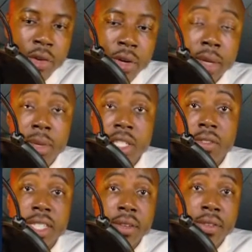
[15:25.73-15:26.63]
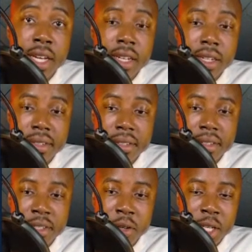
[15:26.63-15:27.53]
is the review stream. We go
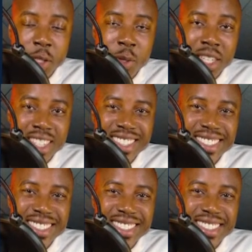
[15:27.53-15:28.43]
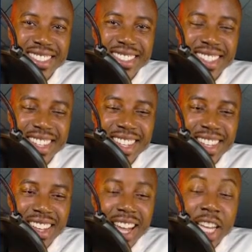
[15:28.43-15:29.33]
through, look at how everything is going,
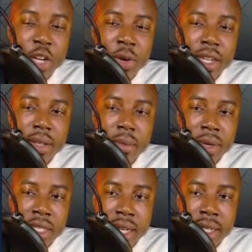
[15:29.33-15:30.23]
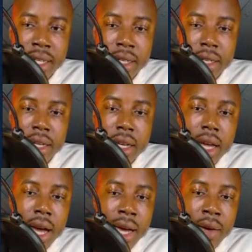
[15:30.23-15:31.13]
get things done, knock it off the
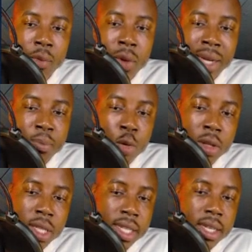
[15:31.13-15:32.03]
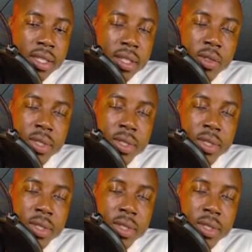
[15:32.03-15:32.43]
list. So you guys are familiar with